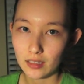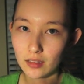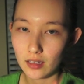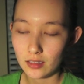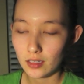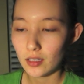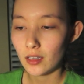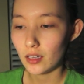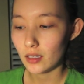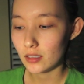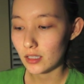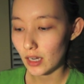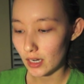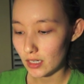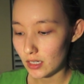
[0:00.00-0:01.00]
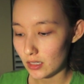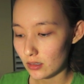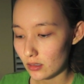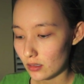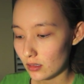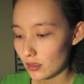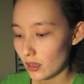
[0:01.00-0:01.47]
They say that it's
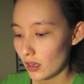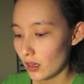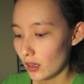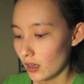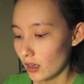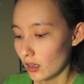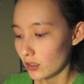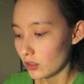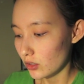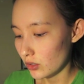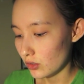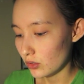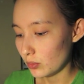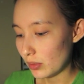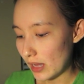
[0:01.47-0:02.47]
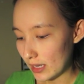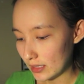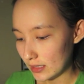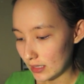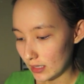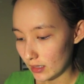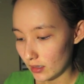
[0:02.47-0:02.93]
ideal to use
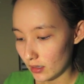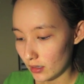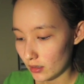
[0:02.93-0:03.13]
plastic,